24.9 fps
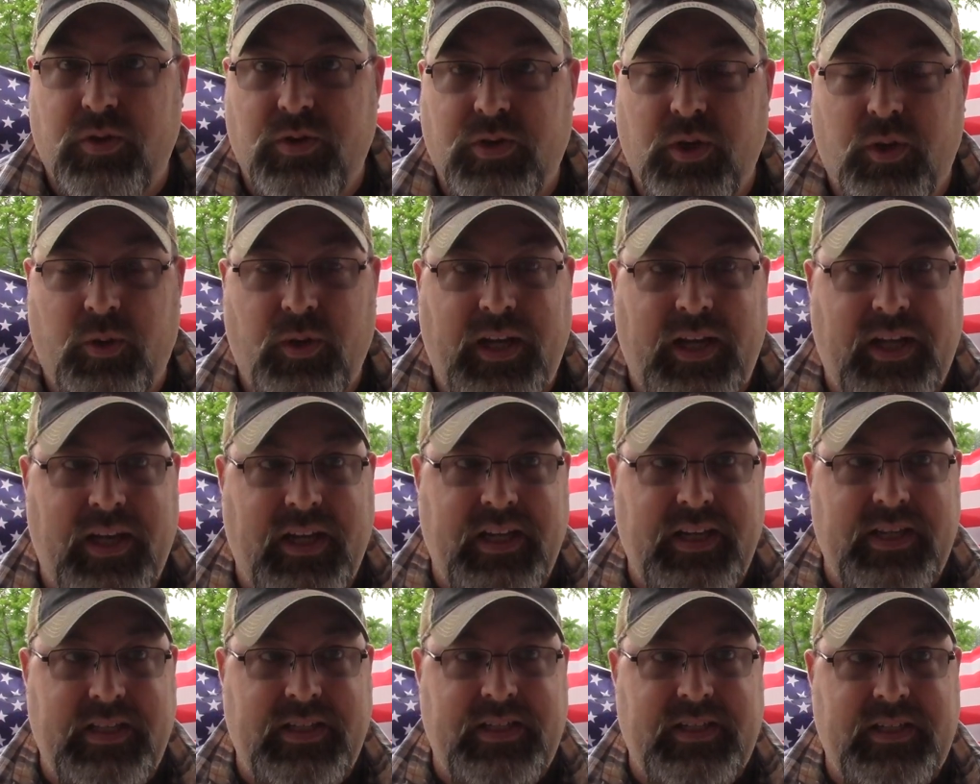So he
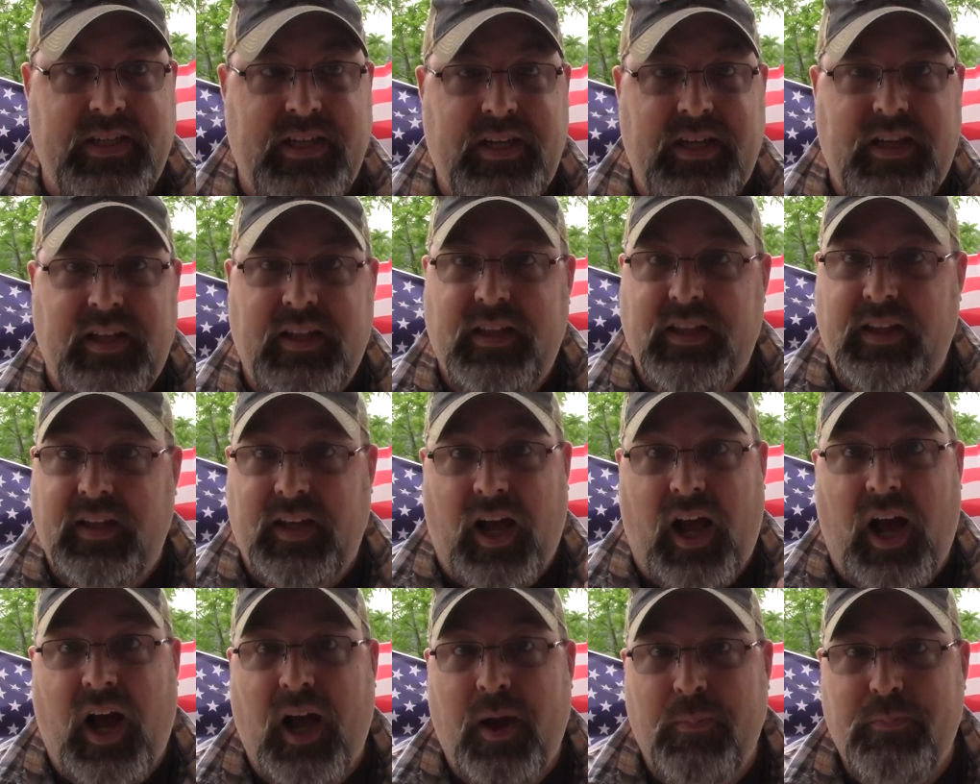is
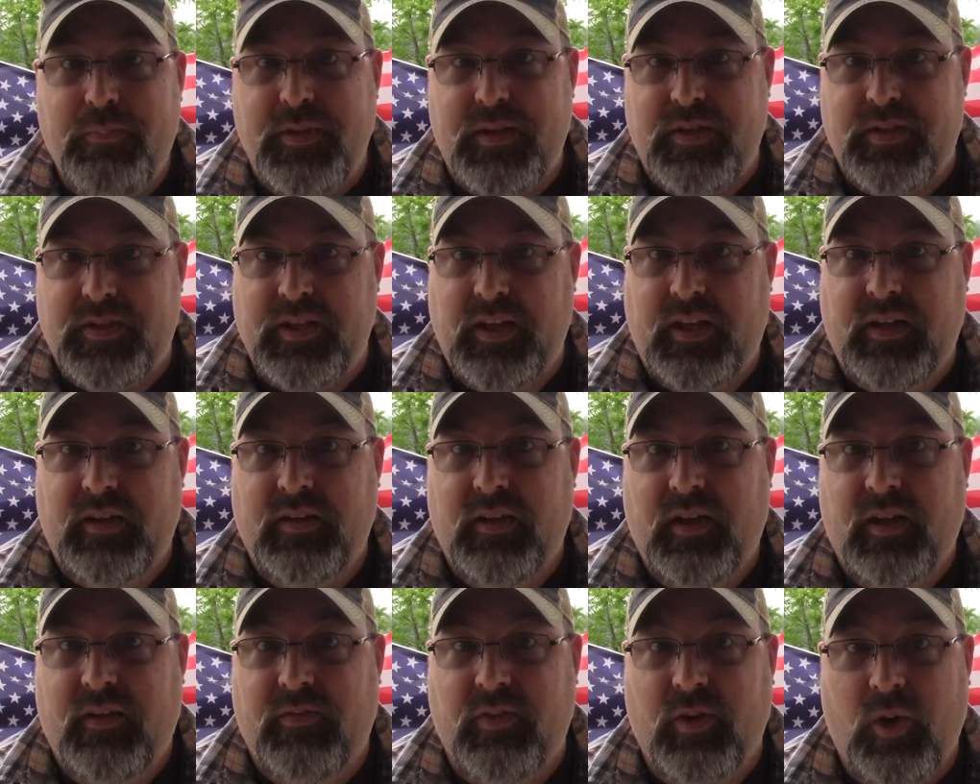the
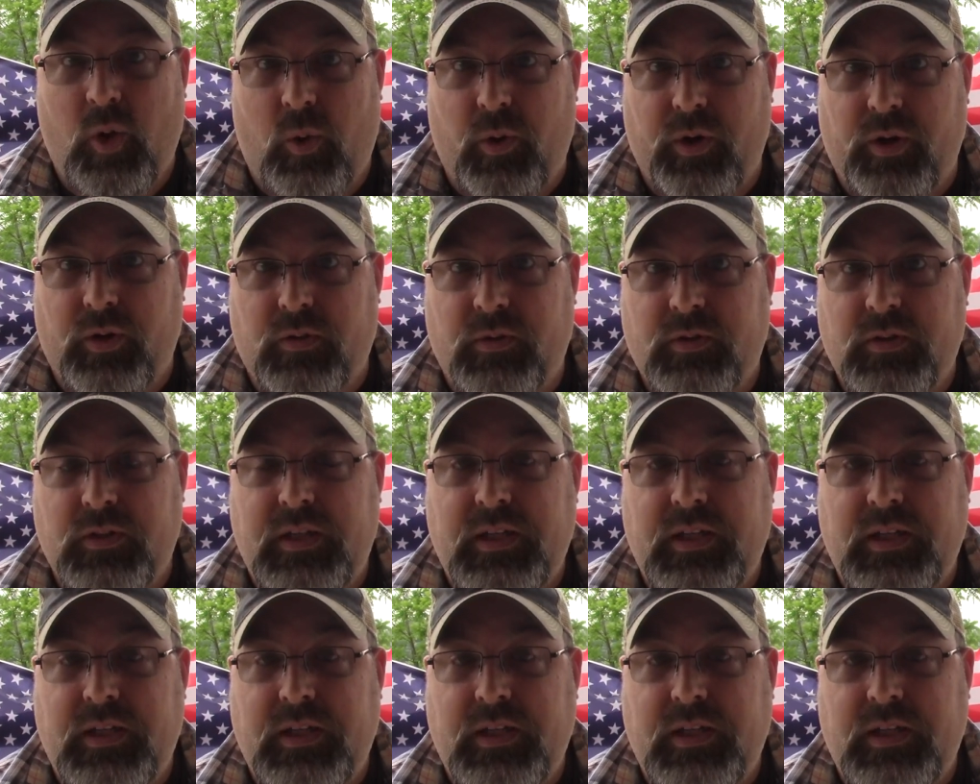opposite of loyal.